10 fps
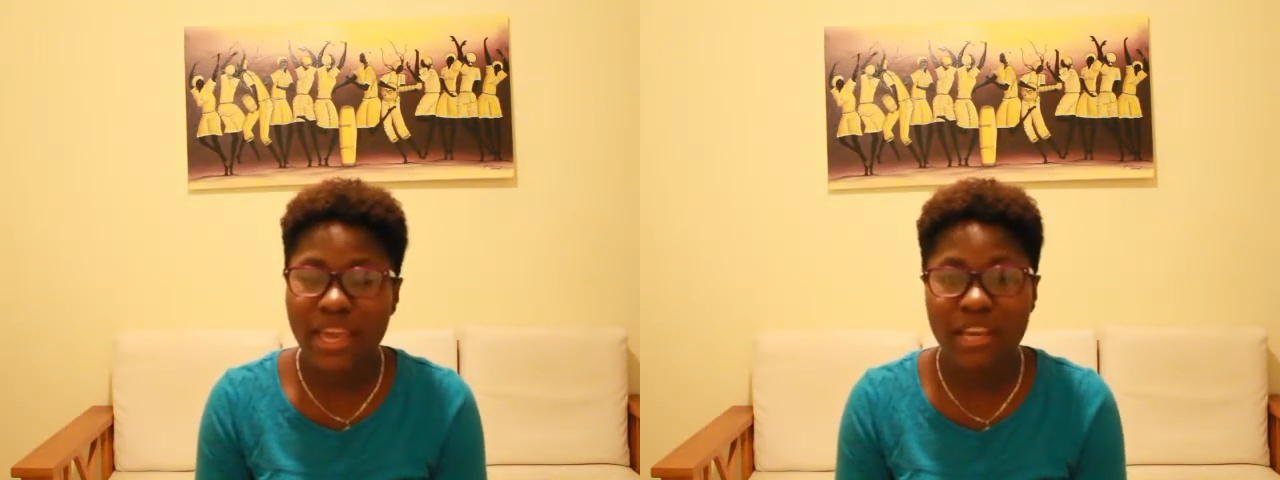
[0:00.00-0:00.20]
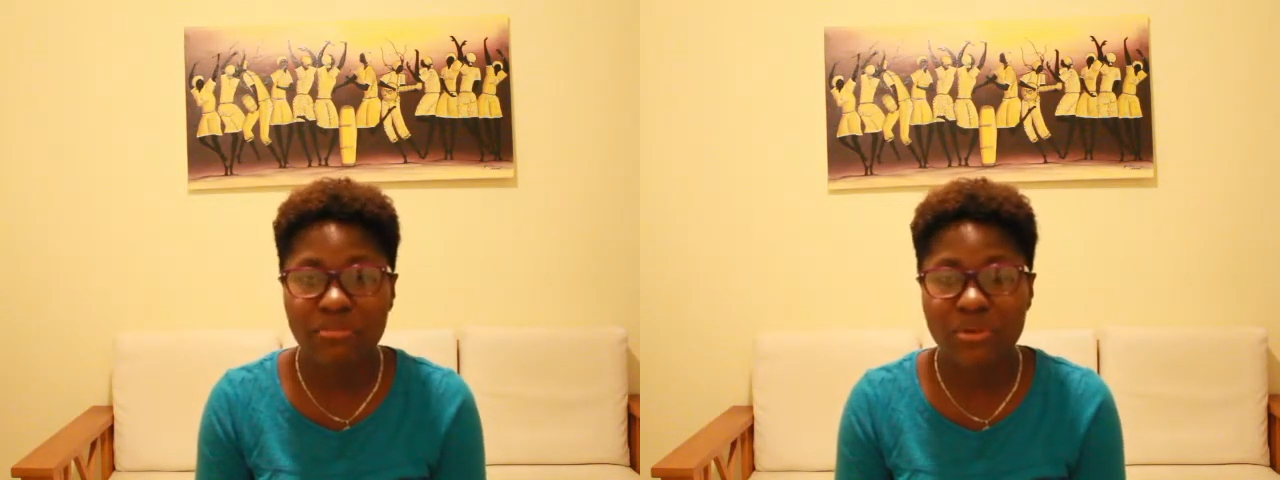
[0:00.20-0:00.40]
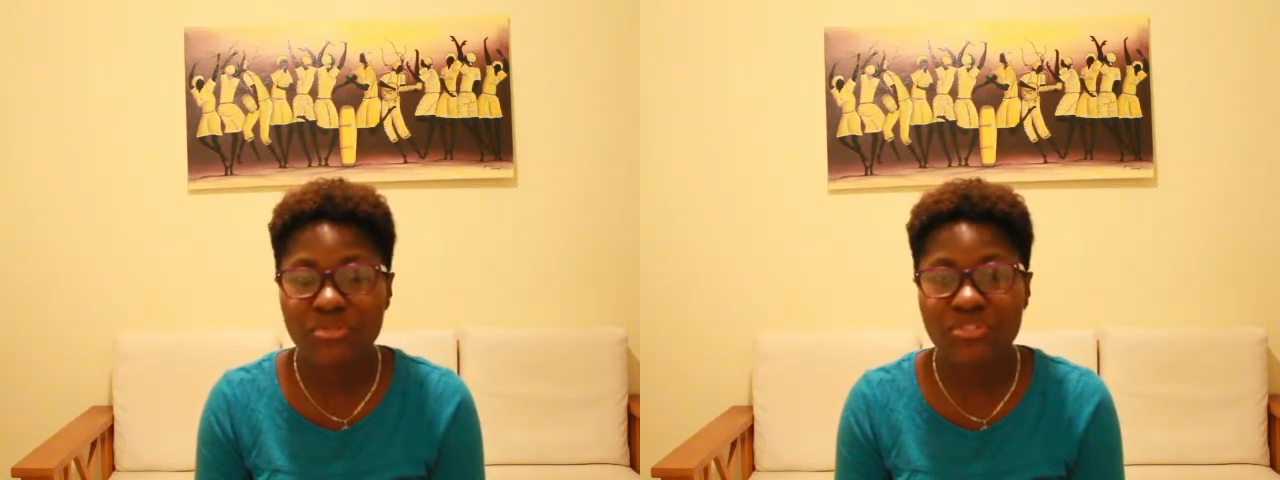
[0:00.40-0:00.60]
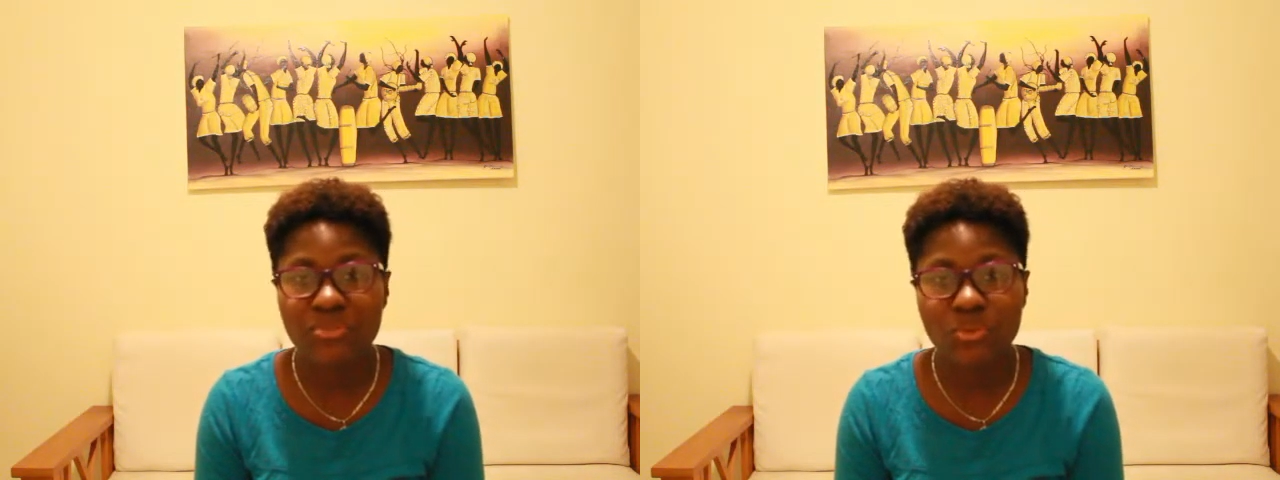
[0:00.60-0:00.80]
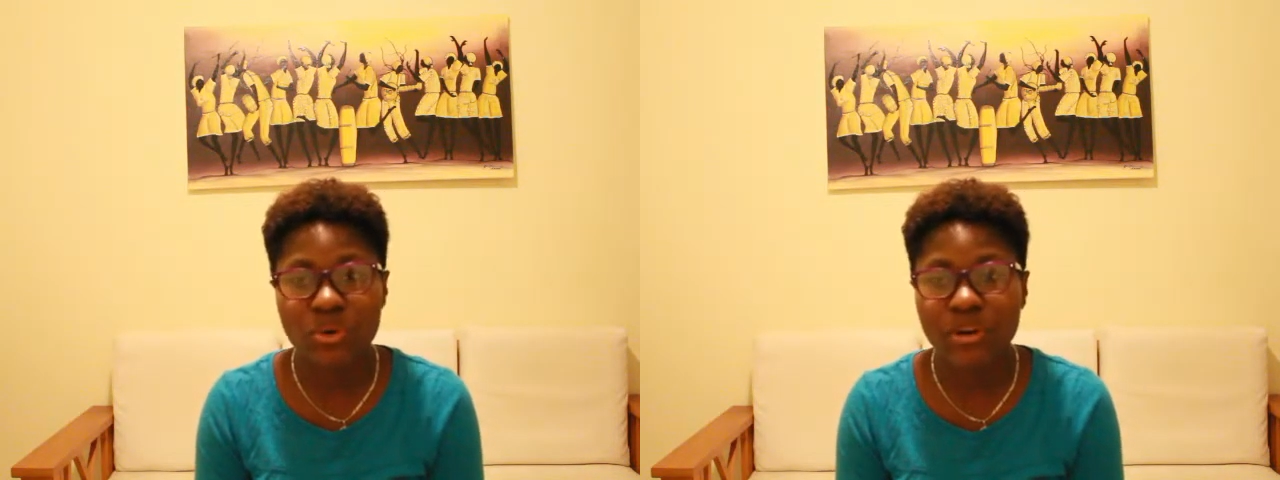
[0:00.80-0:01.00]
can be
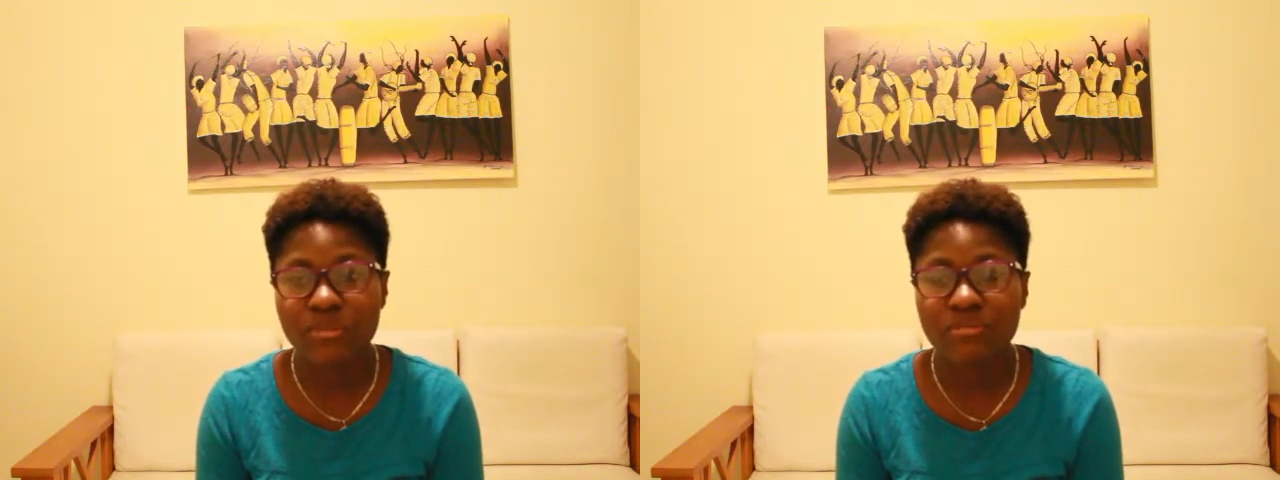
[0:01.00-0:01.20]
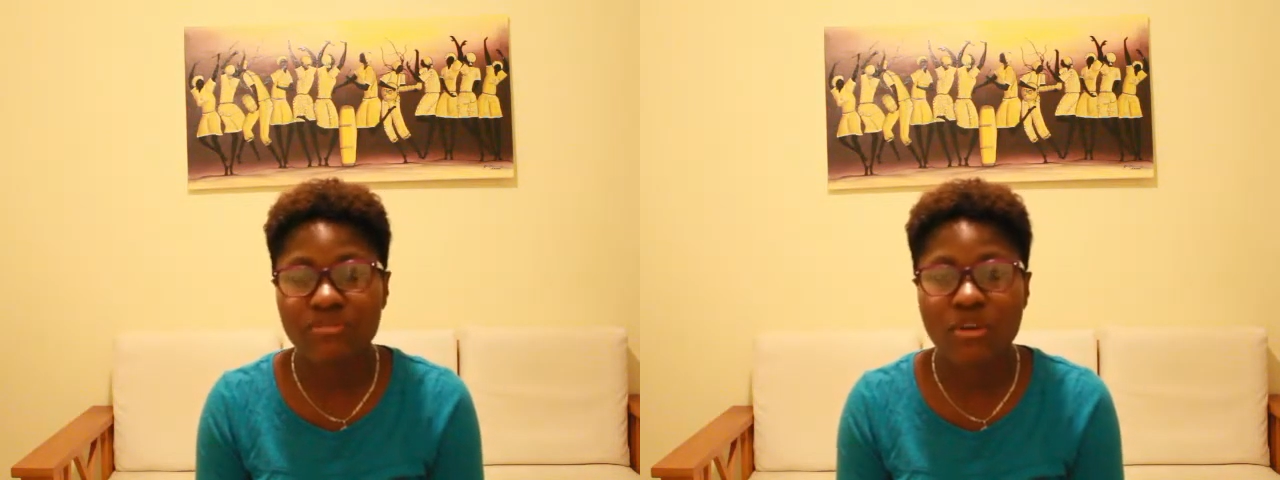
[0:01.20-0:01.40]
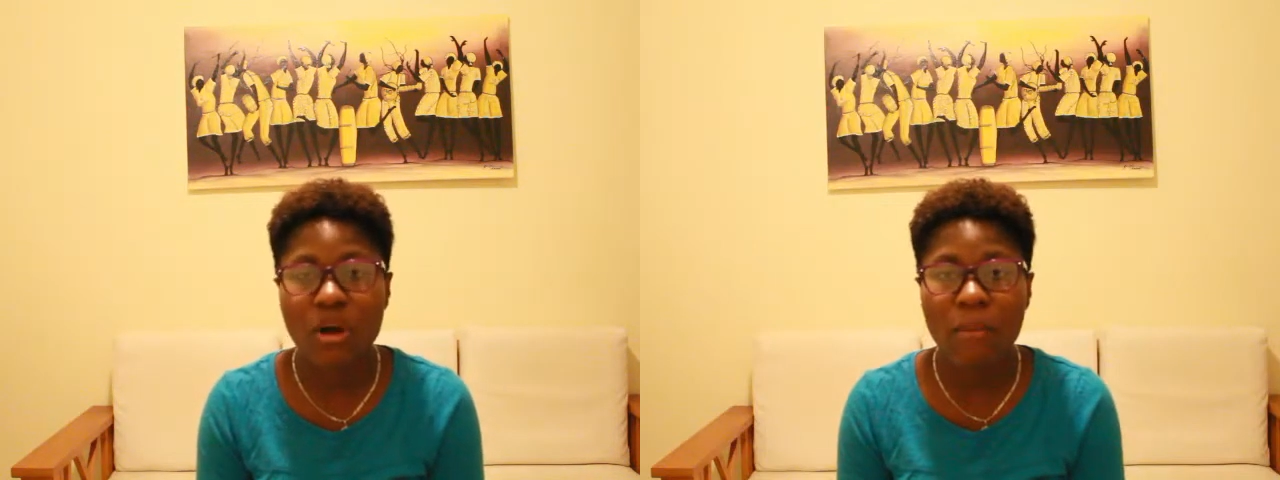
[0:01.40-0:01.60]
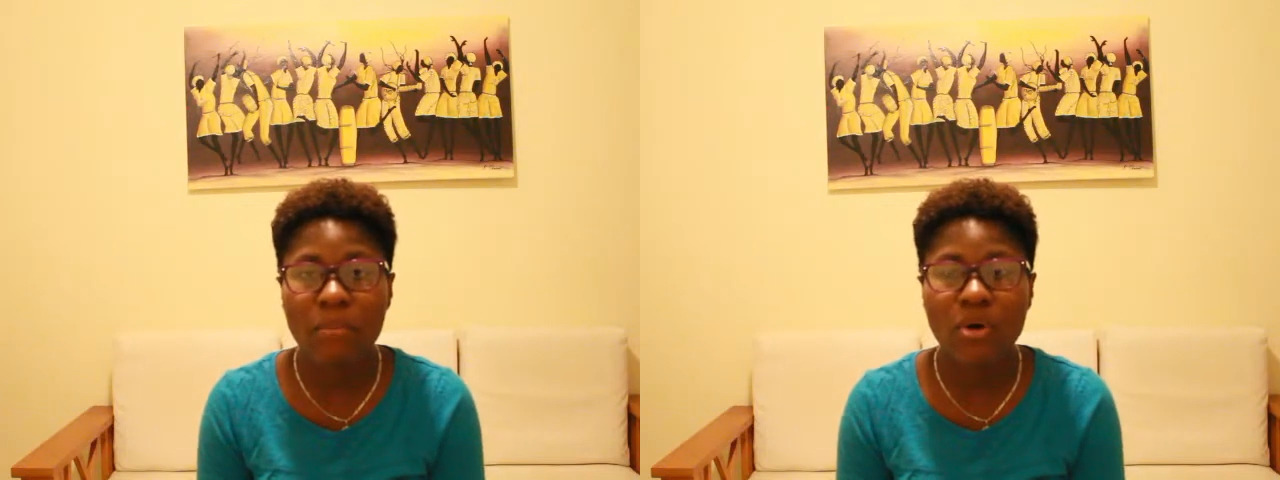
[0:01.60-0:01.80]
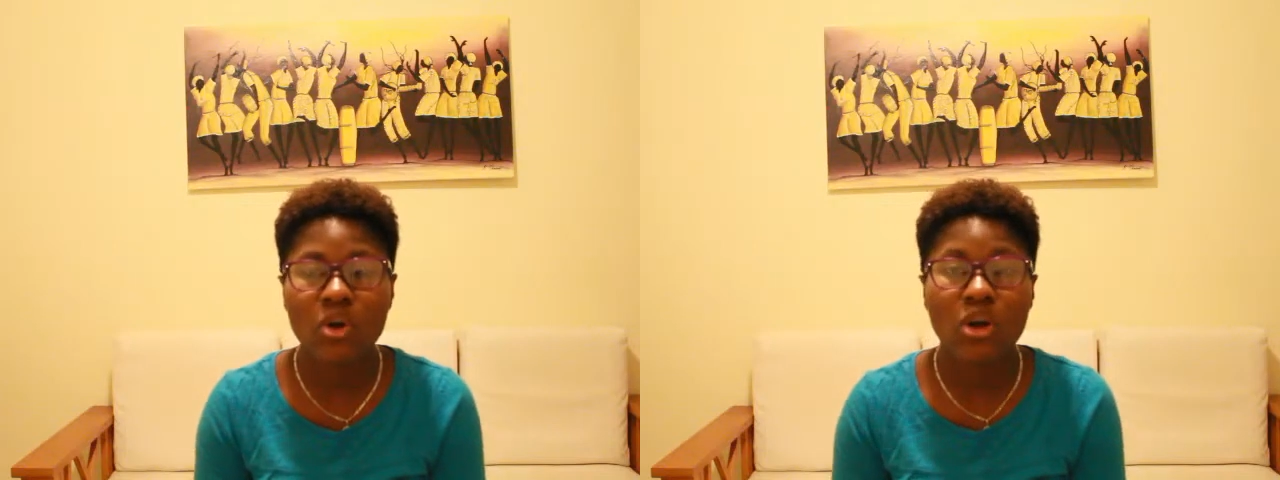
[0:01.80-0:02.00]
restored
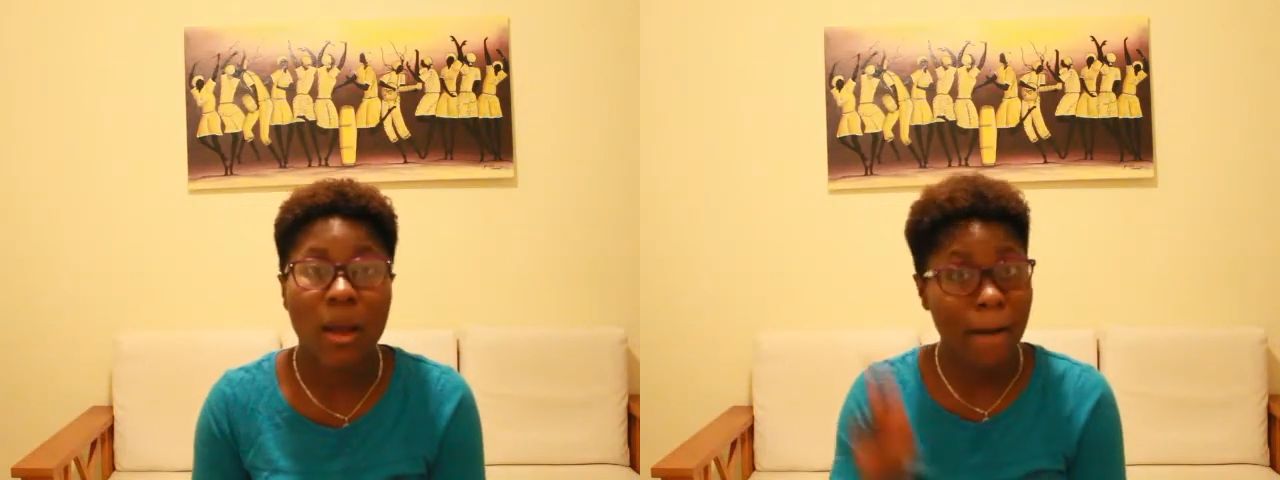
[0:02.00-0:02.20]
from